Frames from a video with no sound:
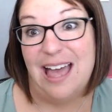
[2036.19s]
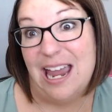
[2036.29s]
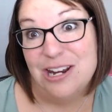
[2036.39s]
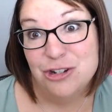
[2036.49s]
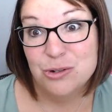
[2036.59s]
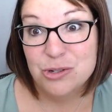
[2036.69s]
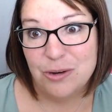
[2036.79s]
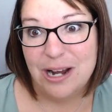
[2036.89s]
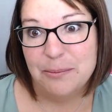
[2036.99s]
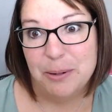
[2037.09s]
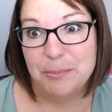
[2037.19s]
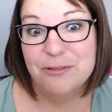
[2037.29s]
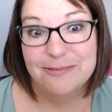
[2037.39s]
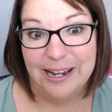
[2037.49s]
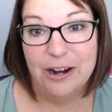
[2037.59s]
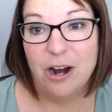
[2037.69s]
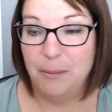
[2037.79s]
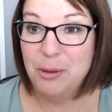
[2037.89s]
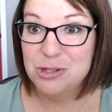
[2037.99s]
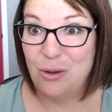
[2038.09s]
I choose to write in purple
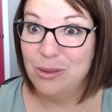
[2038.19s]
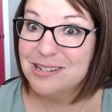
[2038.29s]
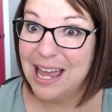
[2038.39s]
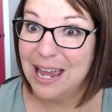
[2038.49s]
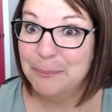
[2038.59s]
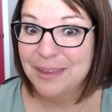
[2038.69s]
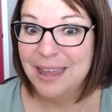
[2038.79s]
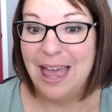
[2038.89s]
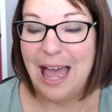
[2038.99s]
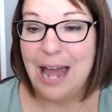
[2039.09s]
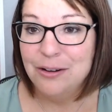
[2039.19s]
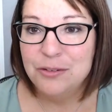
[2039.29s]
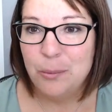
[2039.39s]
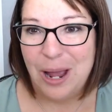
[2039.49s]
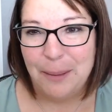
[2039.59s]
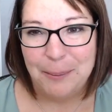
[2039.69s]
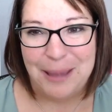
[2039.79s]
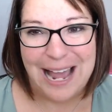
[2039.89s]
flare almost all the time. I don't even know why I buy